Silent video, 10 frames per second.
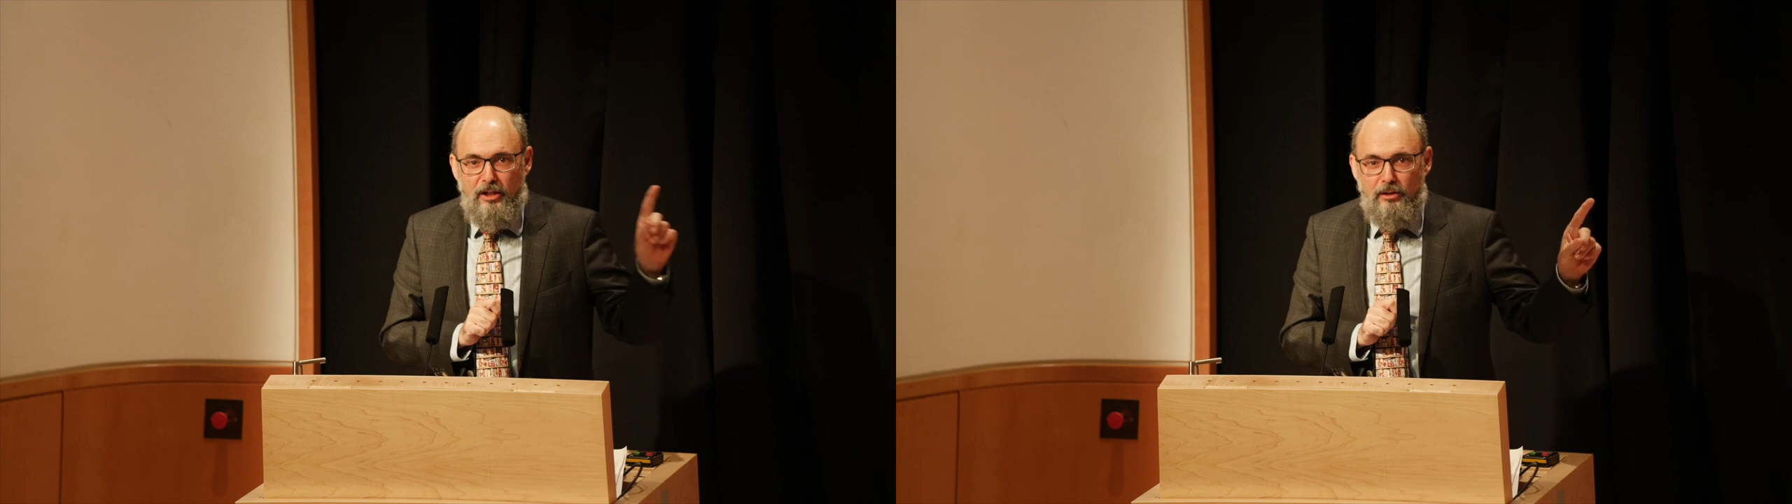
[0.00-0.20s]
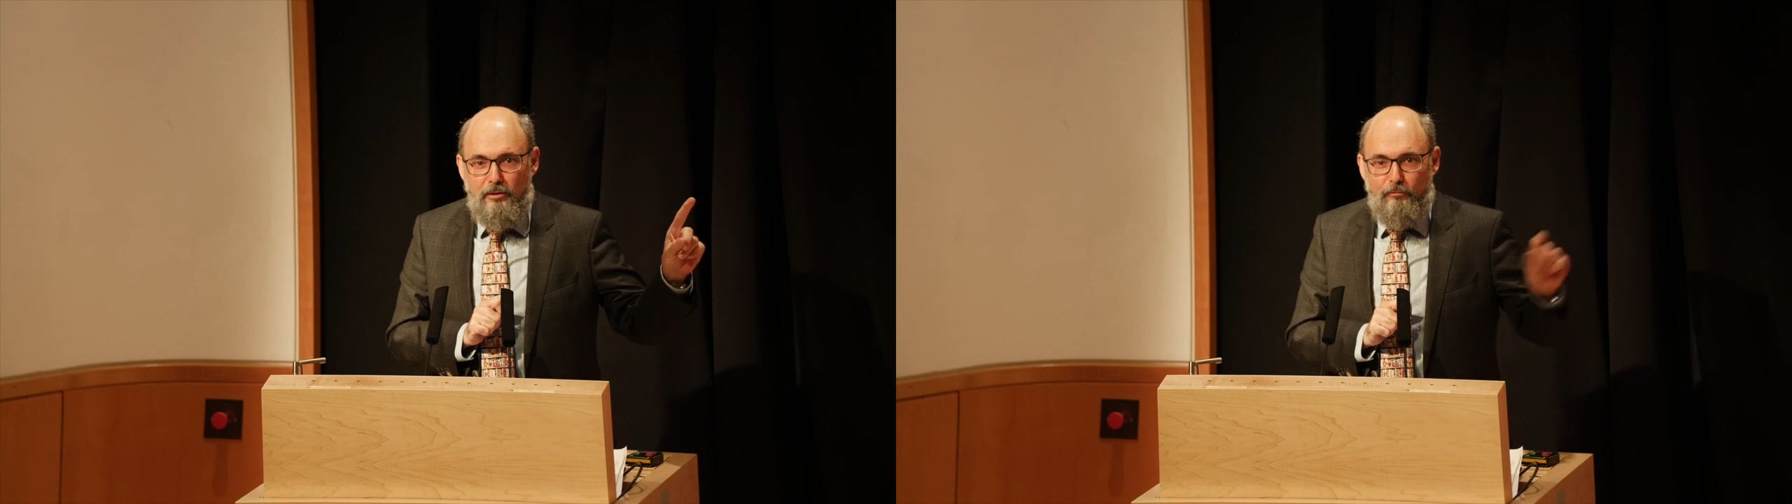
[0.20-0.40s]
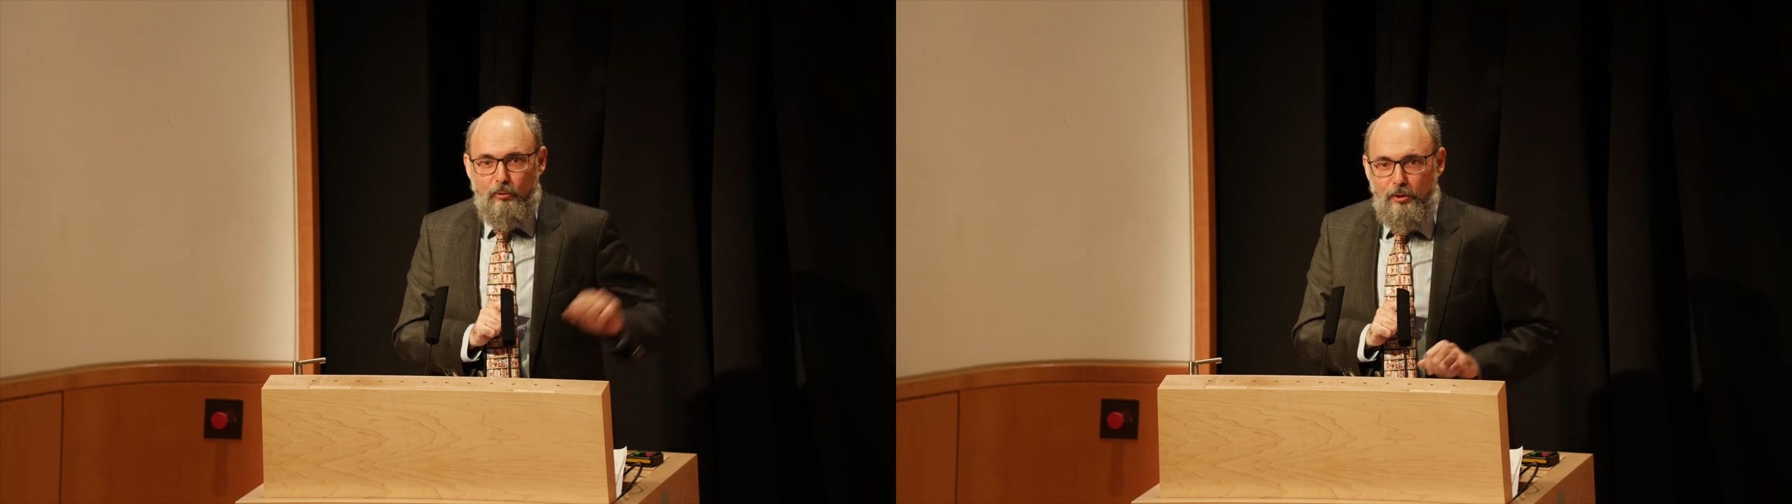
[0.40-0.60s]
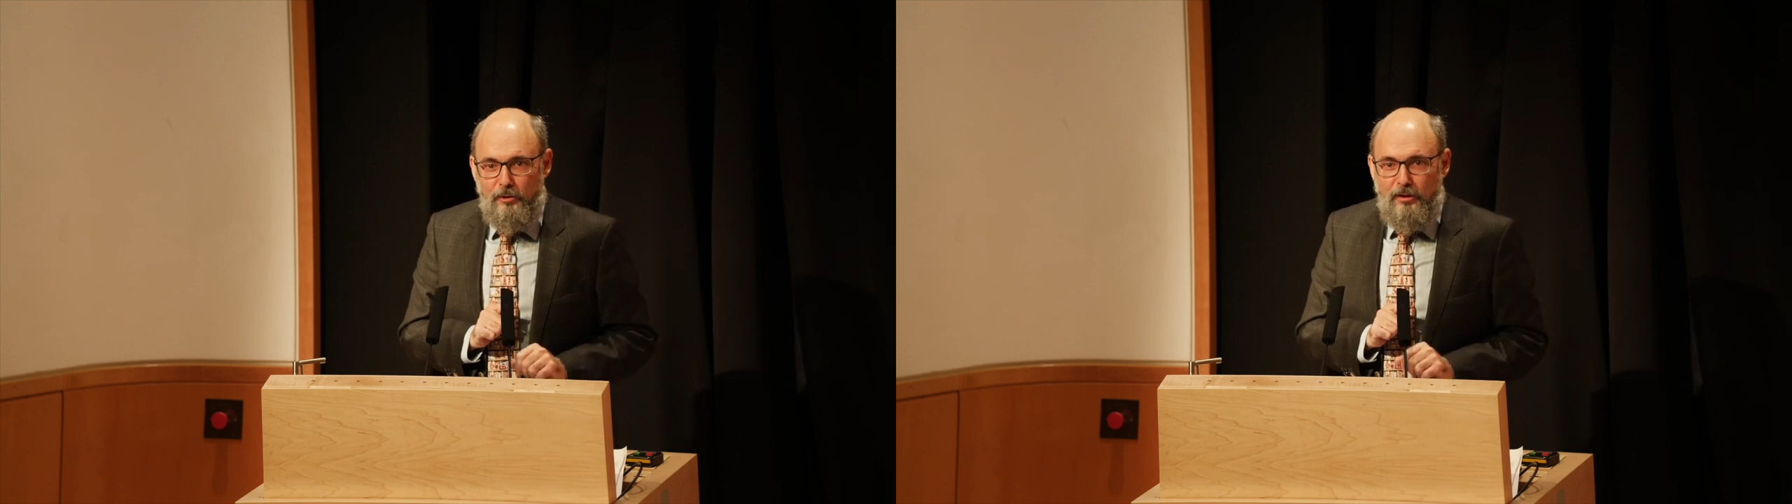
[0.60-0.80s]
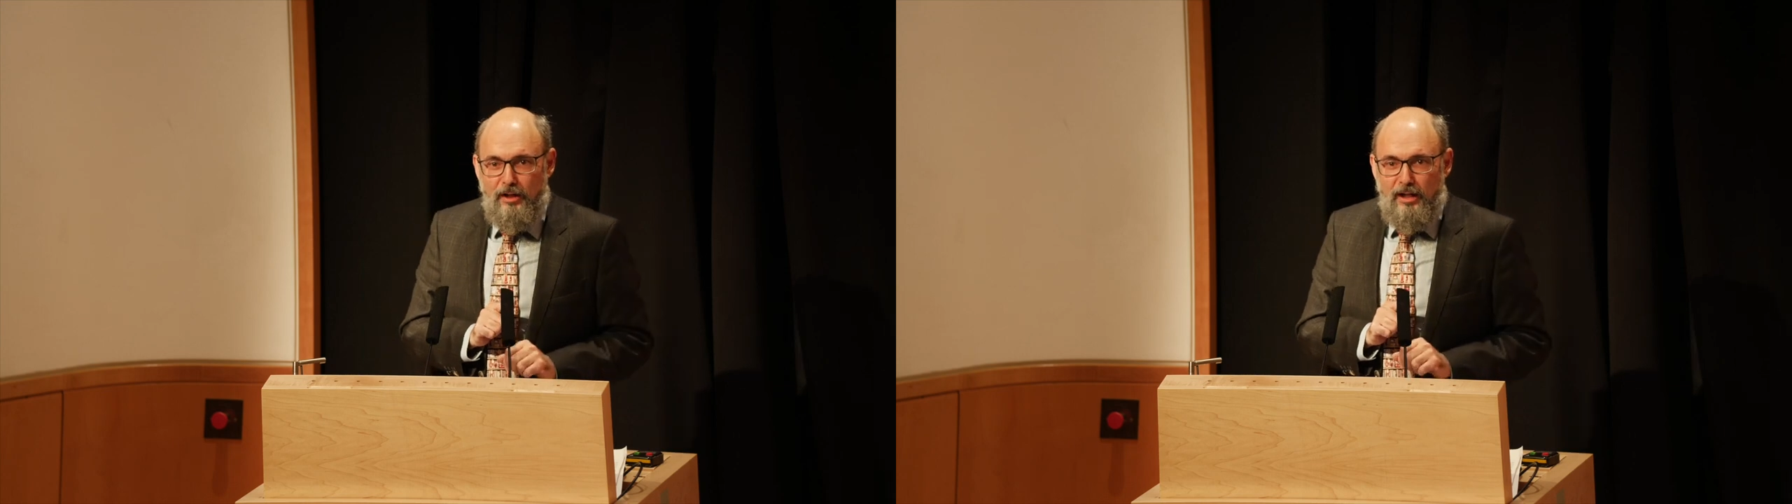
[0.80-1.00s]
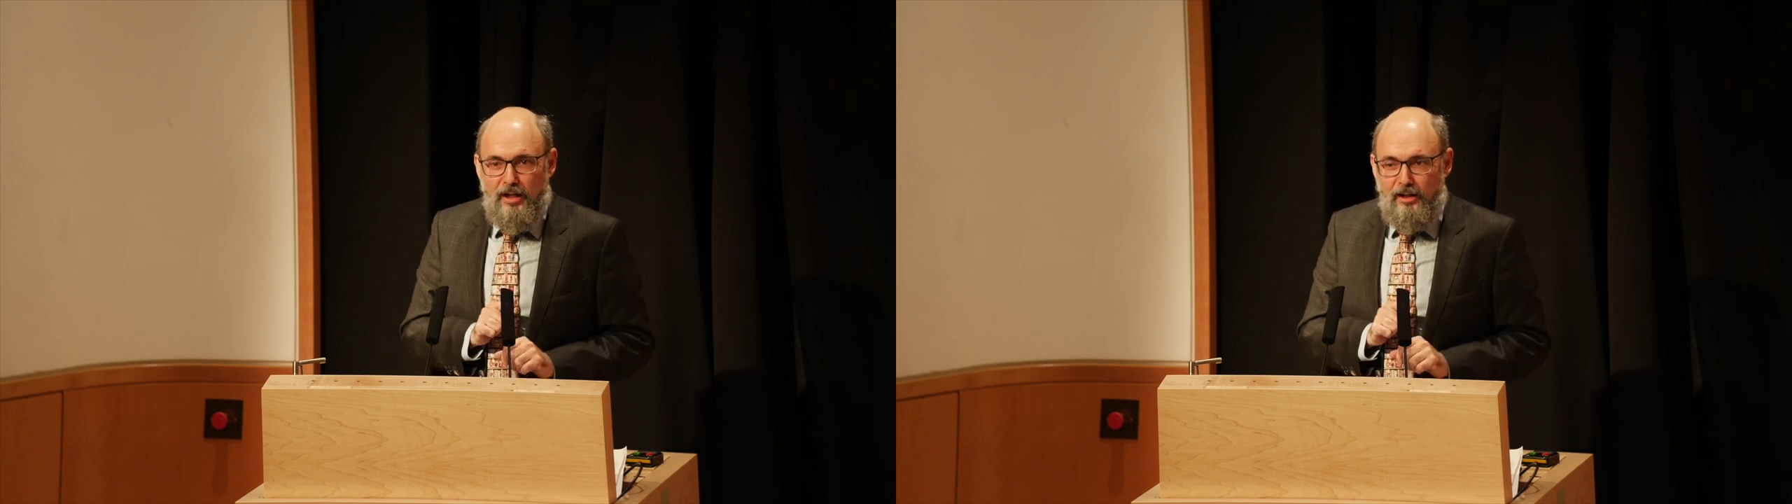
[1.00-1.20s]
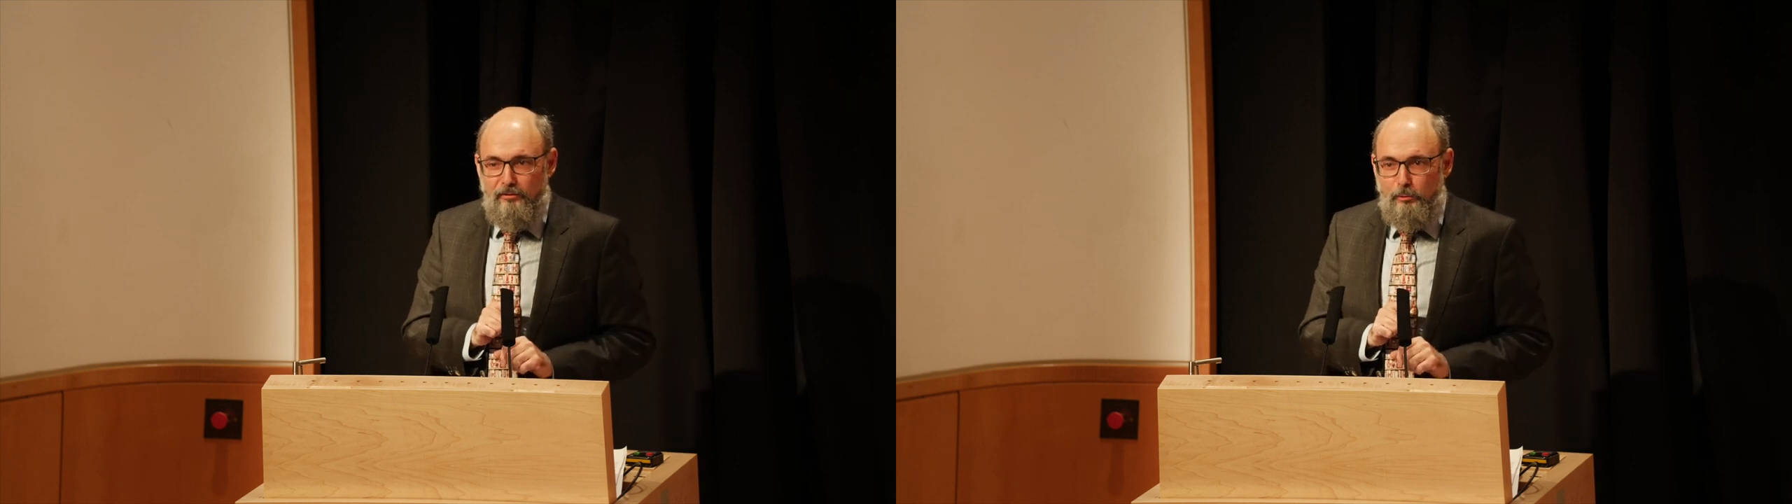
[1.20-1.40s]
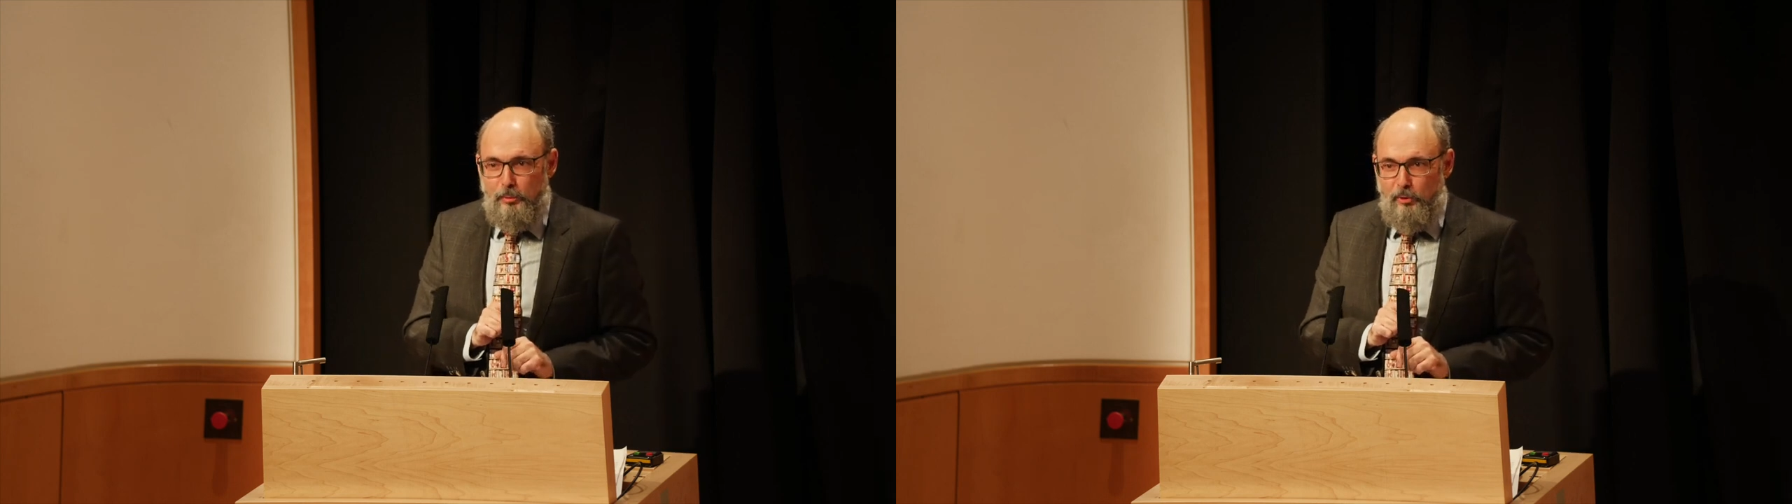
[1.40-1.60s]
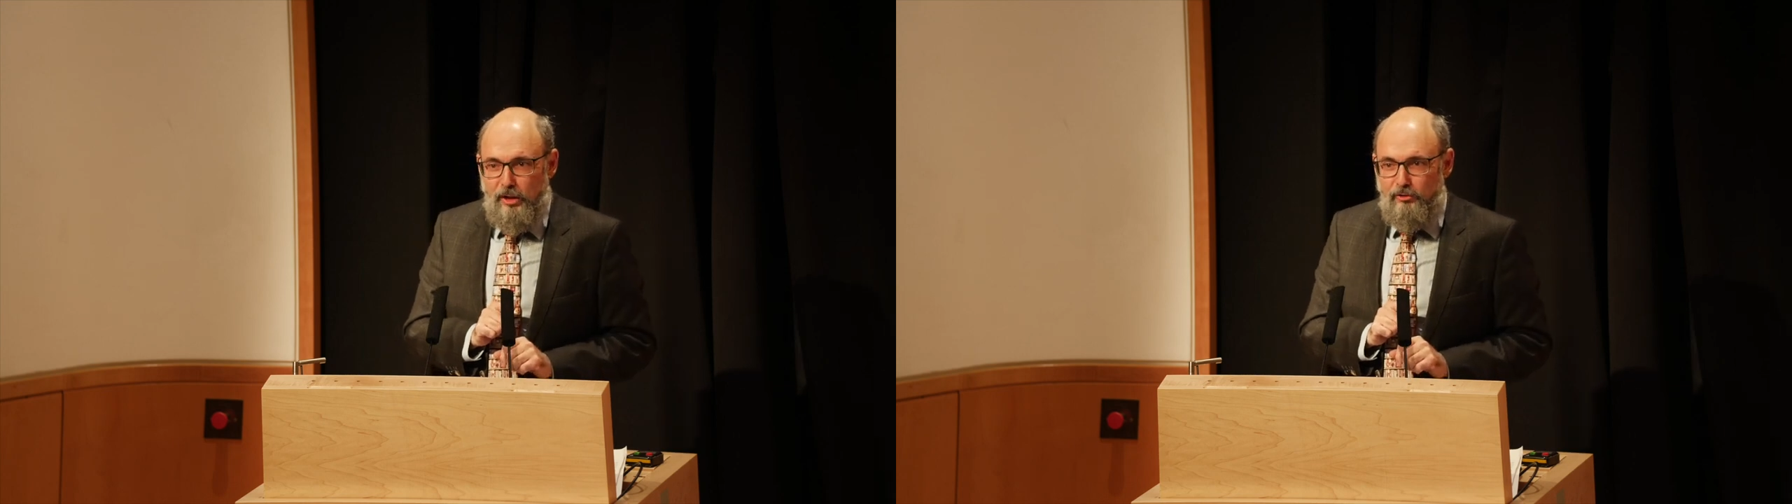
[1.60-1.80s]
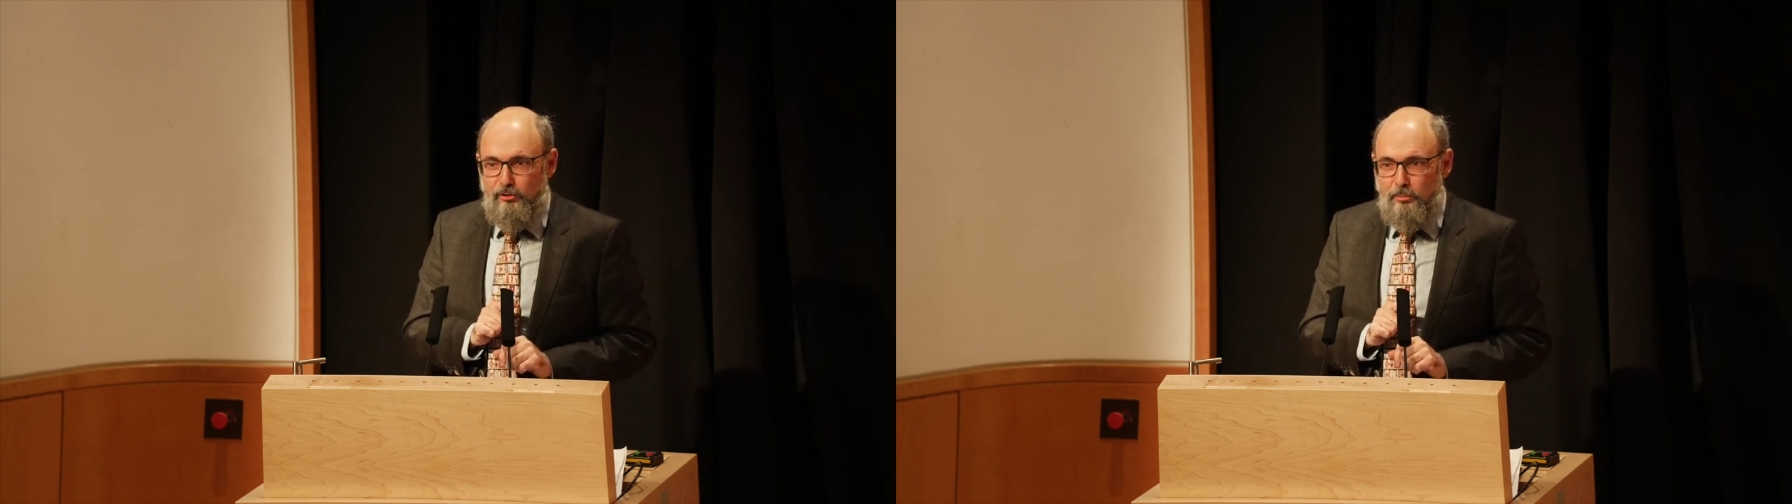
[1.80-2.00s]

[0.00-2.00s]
in the foyer after we break.